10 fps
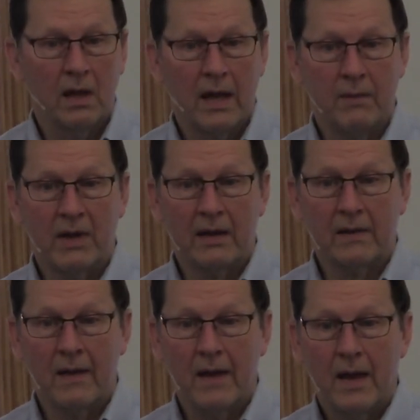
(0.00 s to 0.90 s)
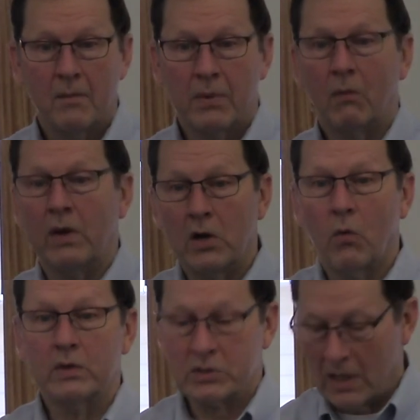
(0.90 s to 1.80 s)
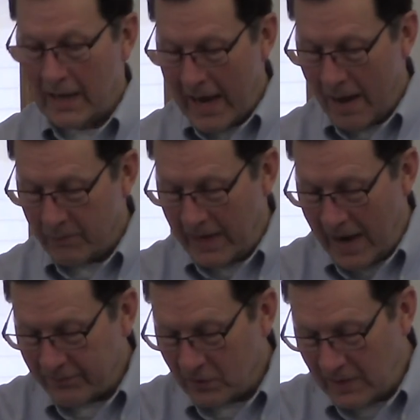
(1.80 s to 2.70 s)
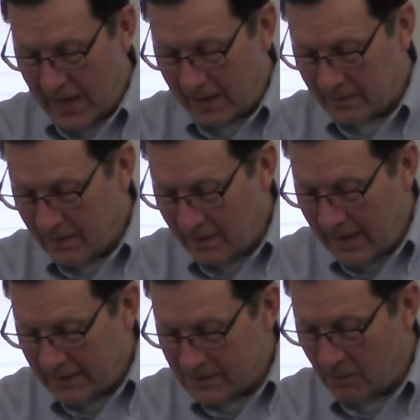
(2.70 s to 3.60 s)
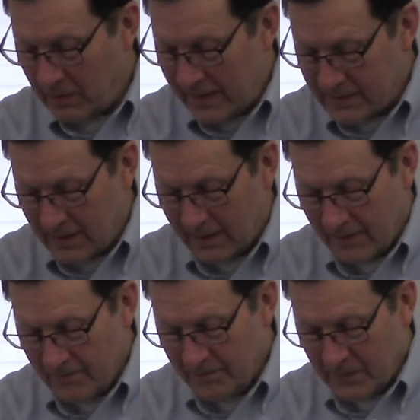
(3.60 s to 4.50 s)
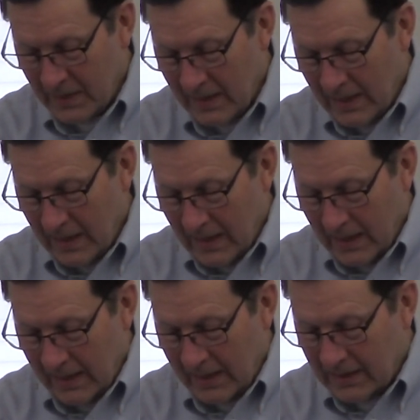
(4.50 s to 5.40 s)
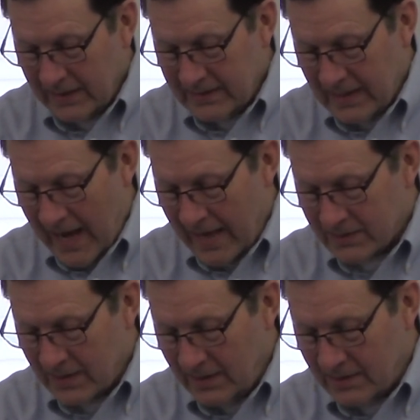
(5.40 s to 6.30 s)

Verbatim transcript: Amen? But we know what's going to happen after that, and that's a blessing. In Ecclesiastes